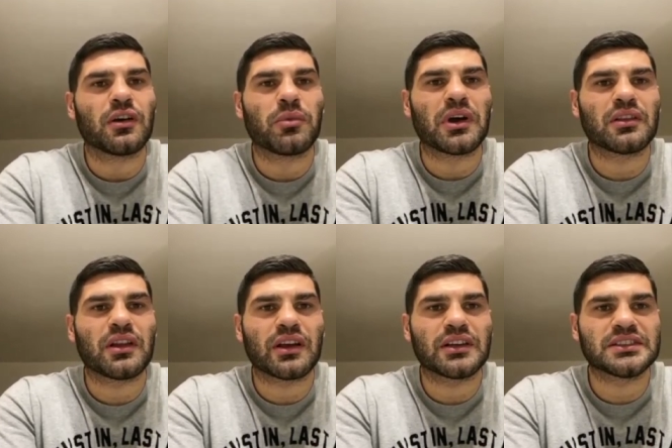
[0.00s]
But
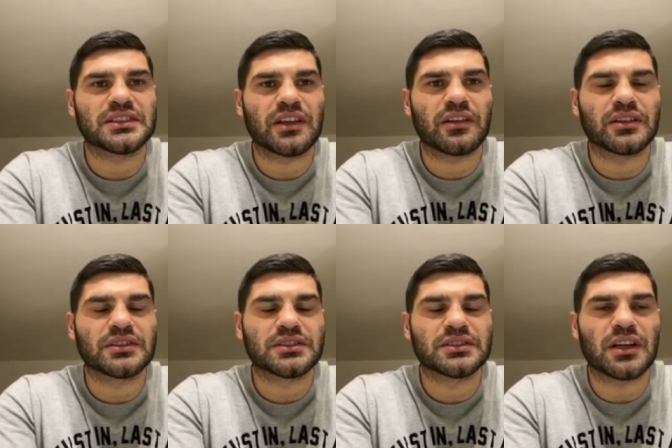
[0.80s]
like I said,
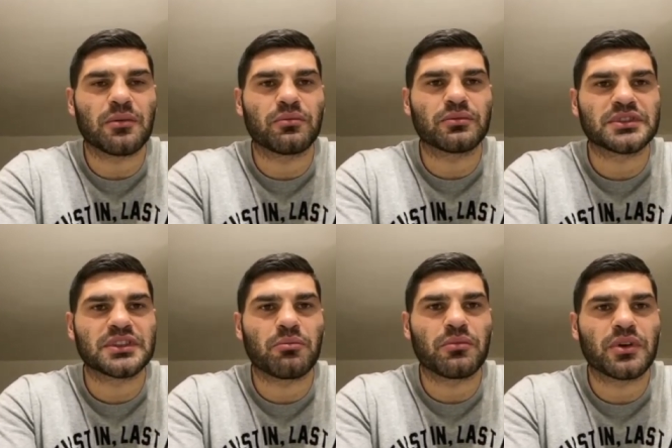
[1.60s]
it's some,
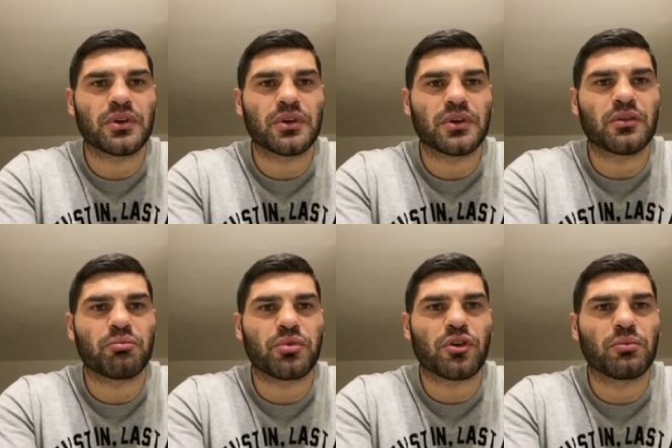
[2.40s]
some uh,
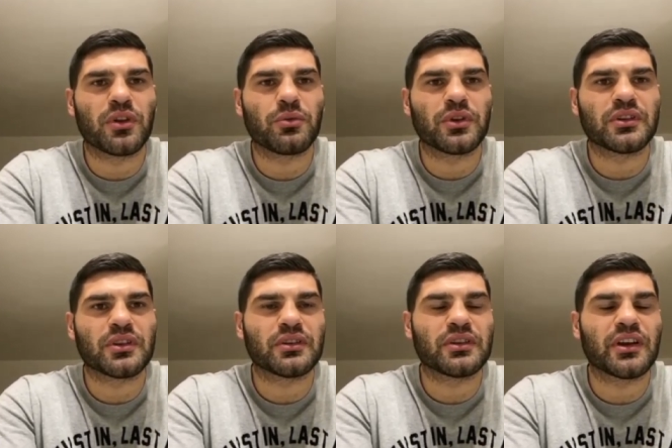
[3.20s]
problem with
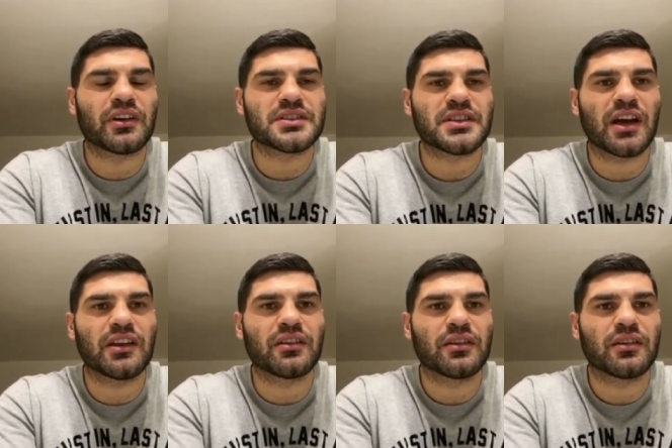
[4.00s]
their side.